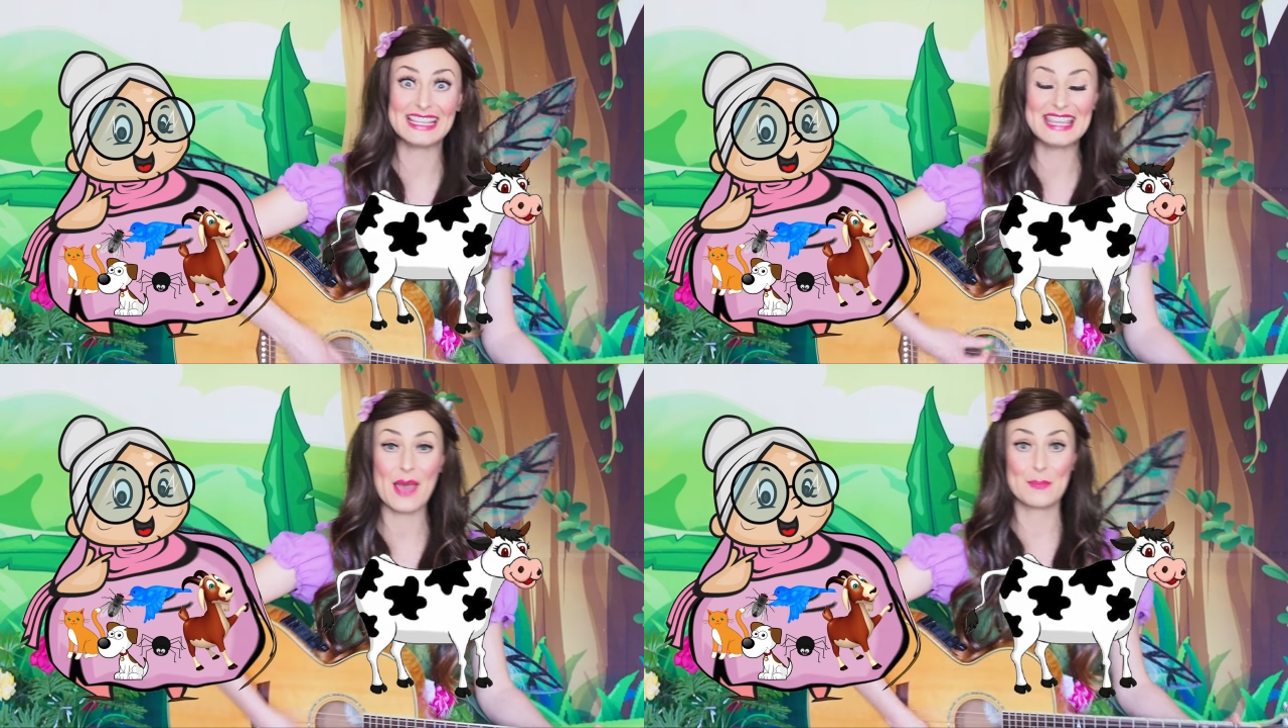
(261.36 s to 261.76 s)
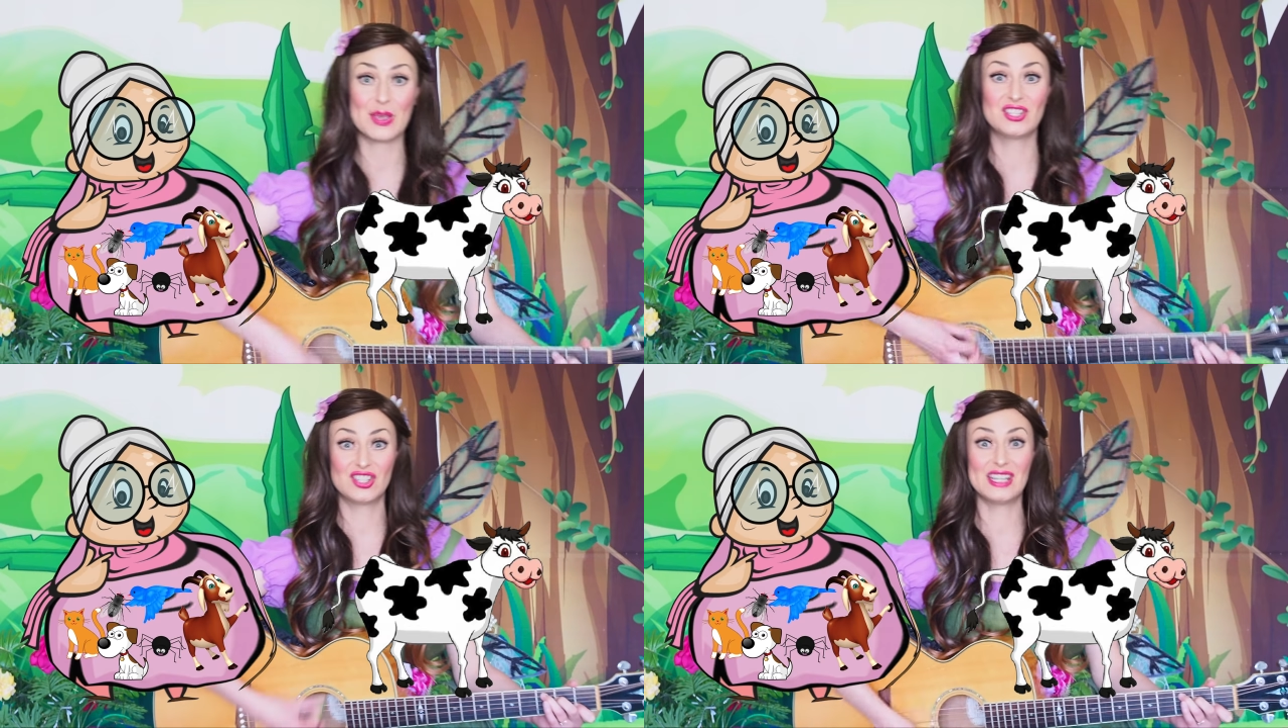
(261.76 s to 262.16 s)
Yep,
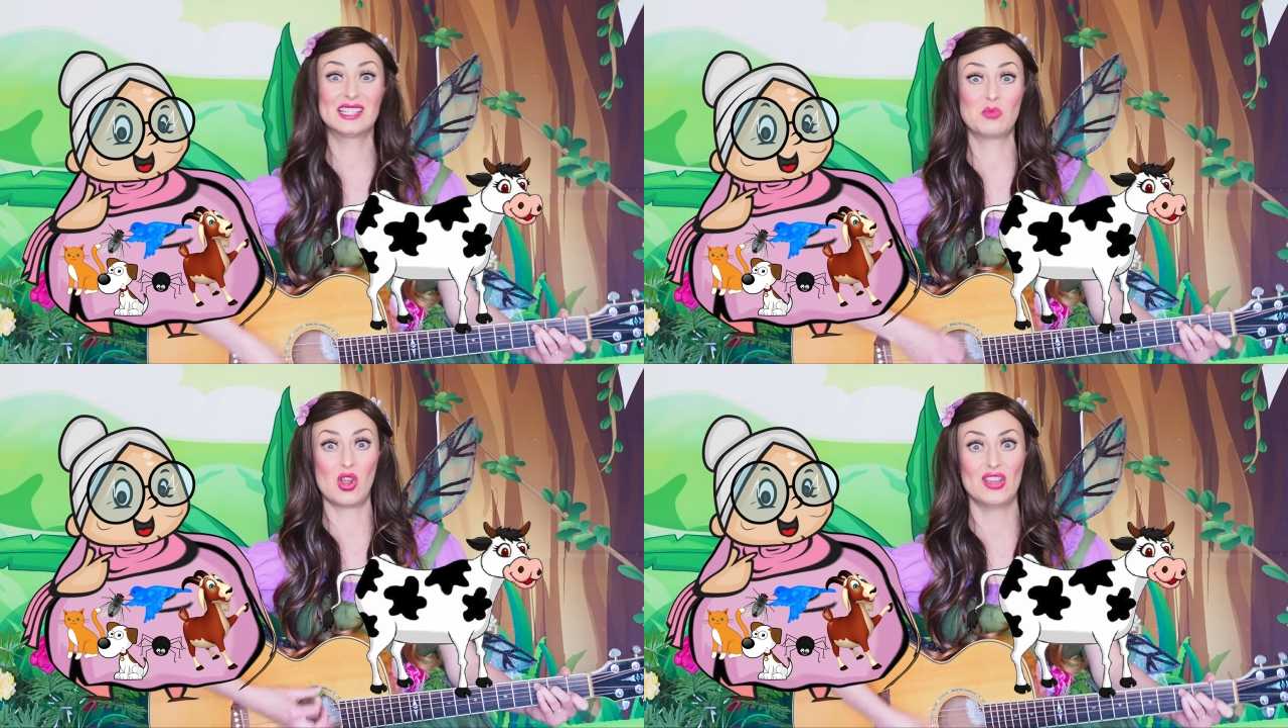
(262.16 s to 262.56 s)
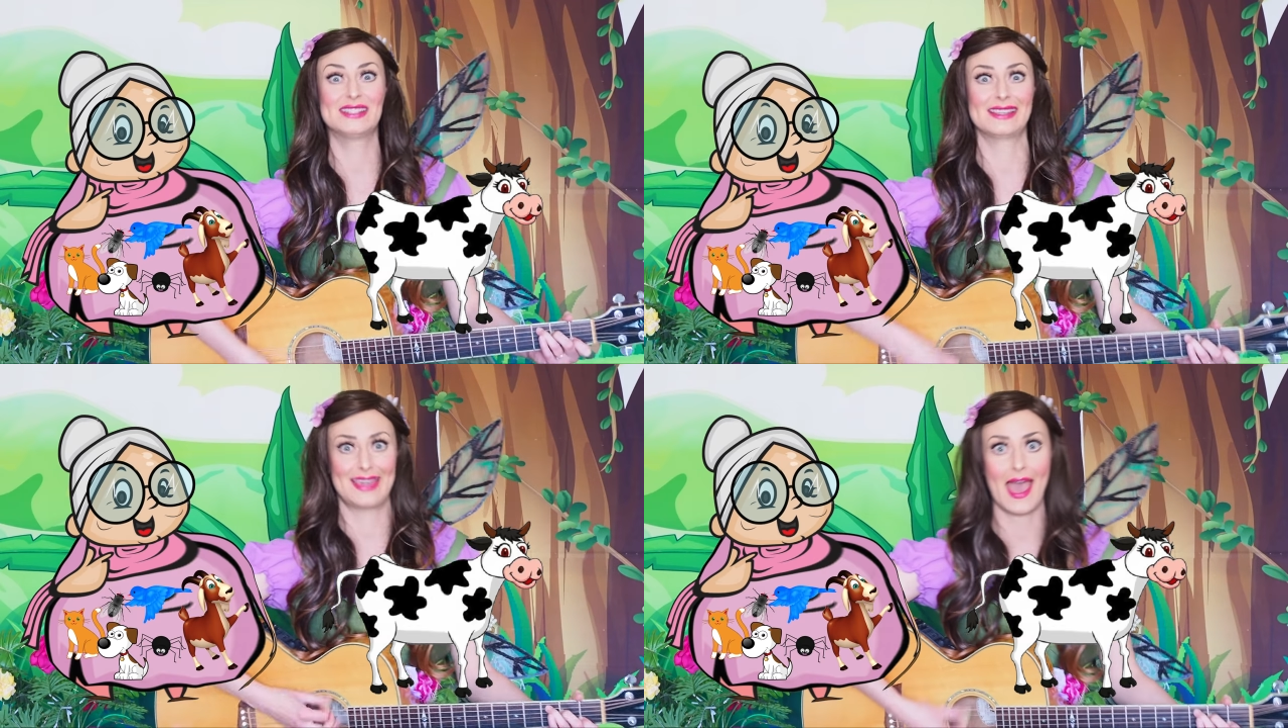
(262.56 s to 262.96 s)
she
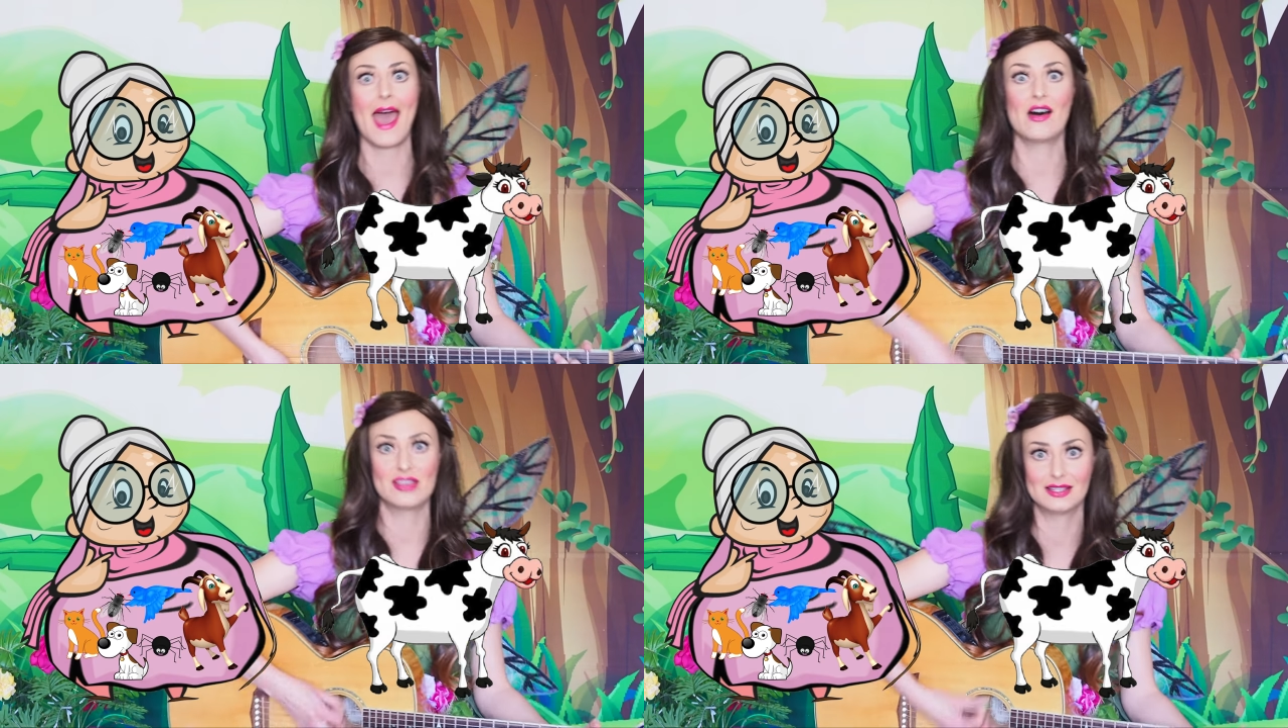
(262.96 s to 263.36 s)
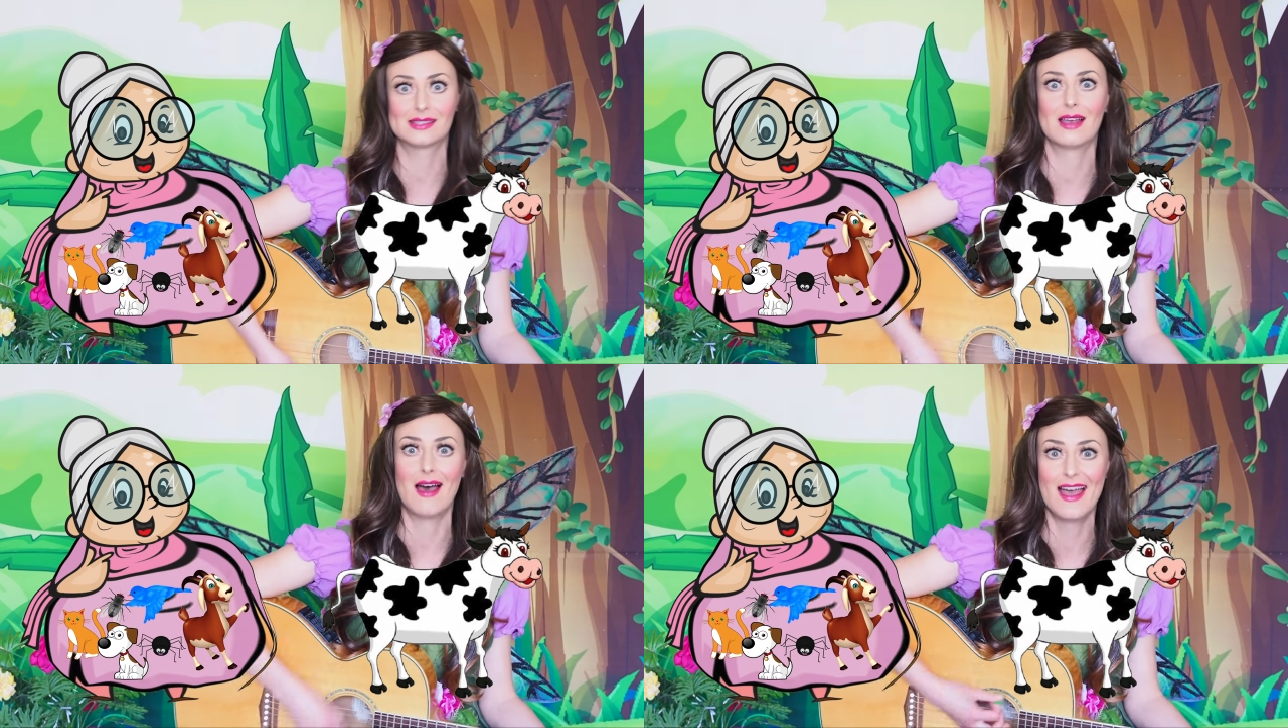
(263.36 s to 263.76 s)
swallows a cow this
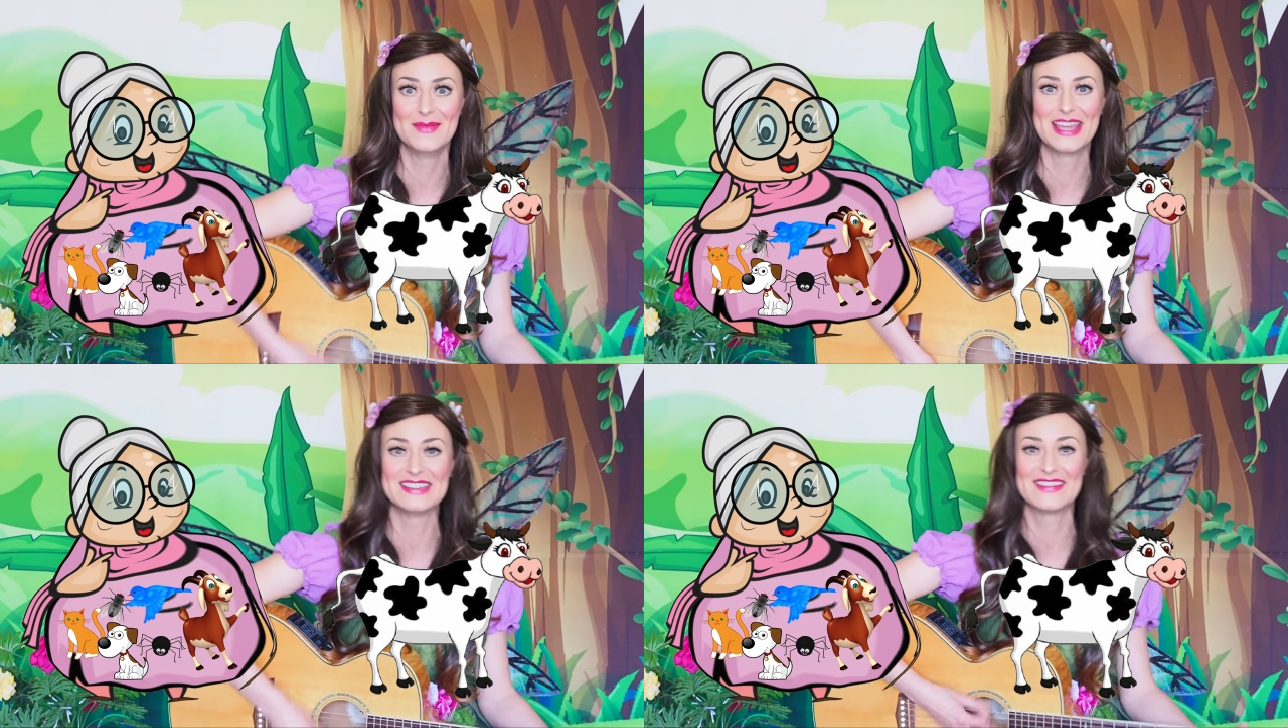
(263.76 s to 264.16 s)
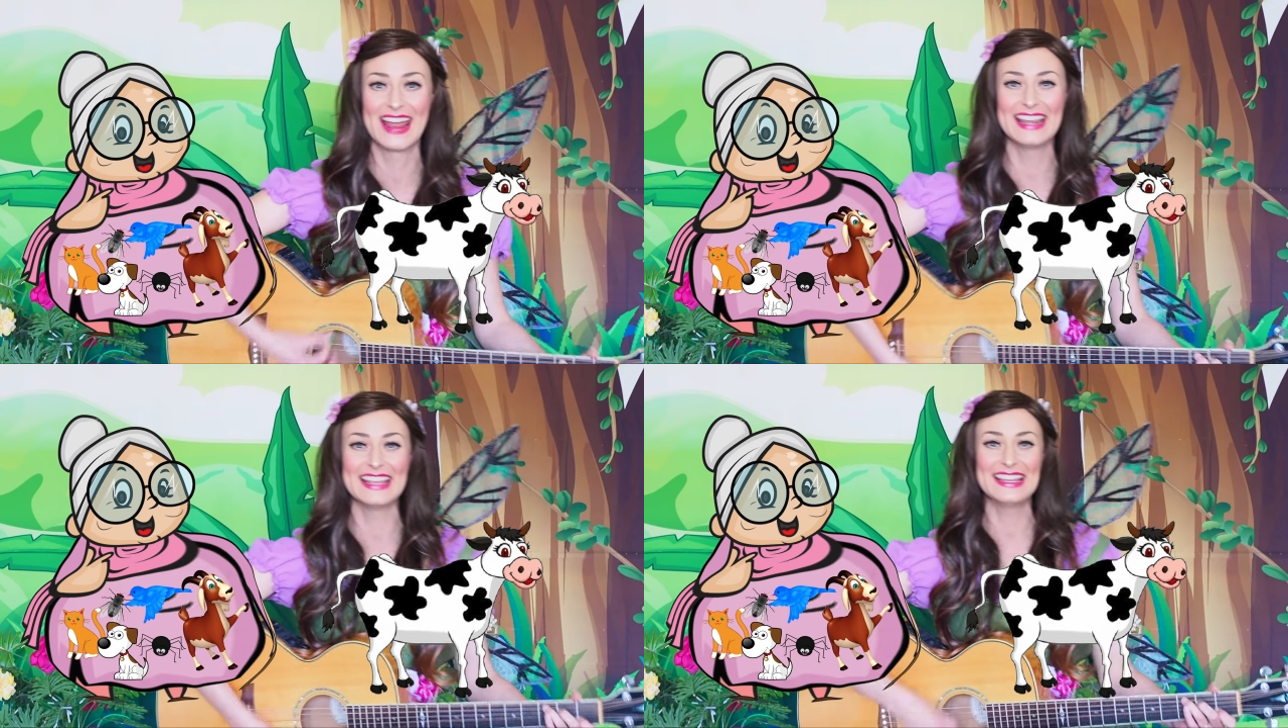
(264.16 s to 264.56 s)
time. Are you
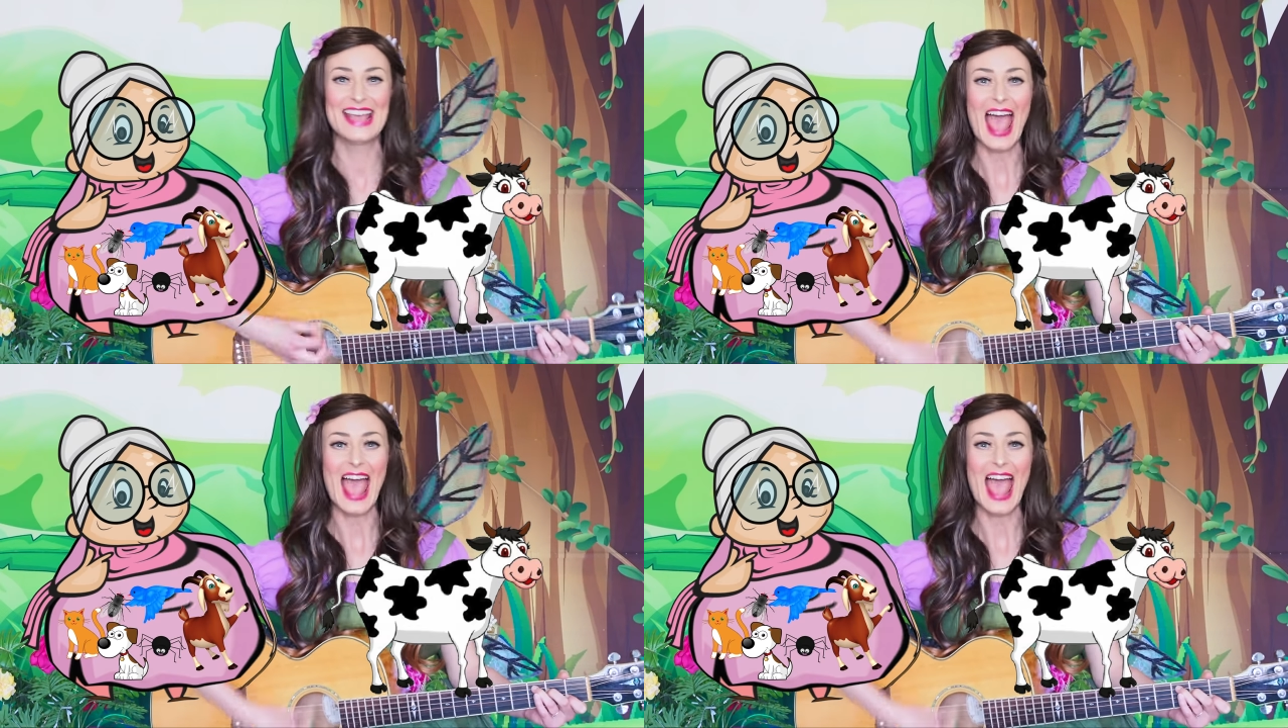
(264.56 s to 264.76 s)
ready?